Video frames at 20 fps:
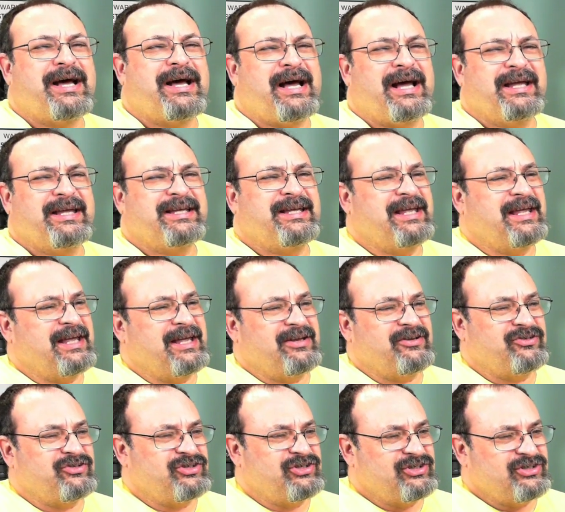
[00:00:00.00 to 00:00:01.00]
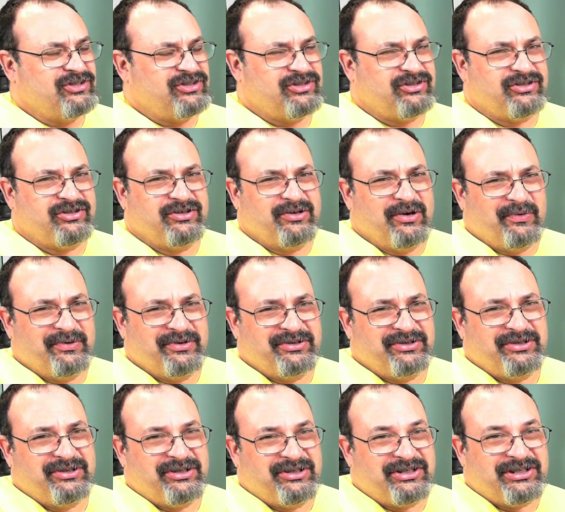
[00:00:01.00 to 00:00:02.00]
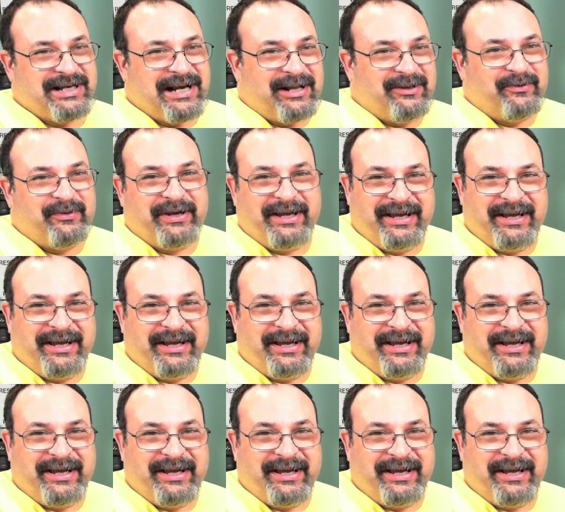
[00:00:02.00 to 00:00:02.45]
I can't just go into the shallow